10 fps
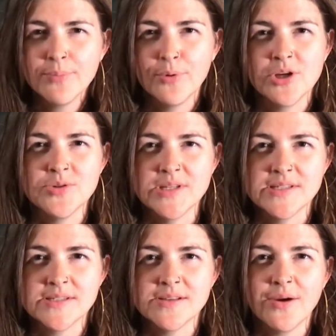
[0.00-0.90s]

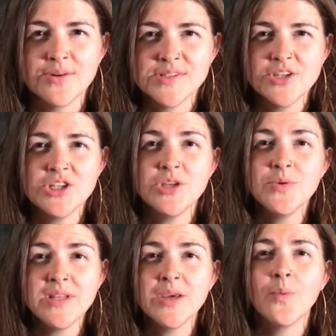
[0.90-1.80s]
portraits are such a
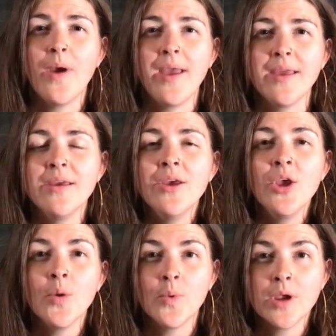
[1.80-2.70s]
unique way
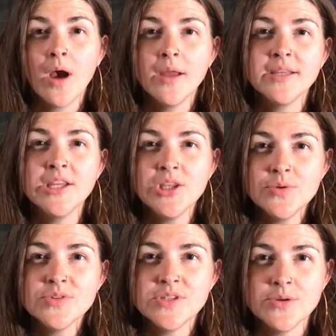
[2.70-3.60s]
where God can
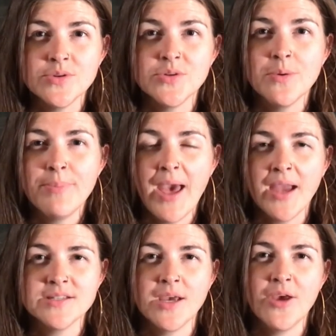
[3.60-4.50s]
use you to
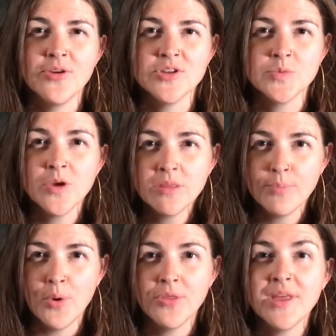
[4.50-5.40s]
impact others with
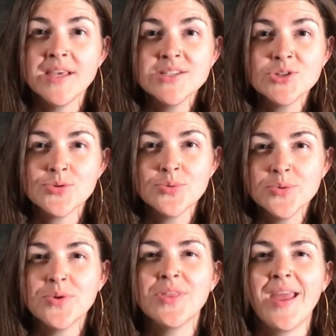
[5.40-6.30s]
both His
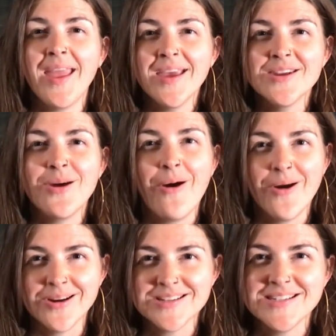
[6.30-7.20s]
truth and
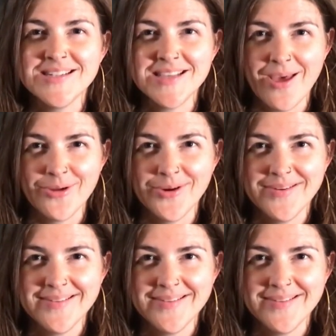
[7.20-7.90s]
art together.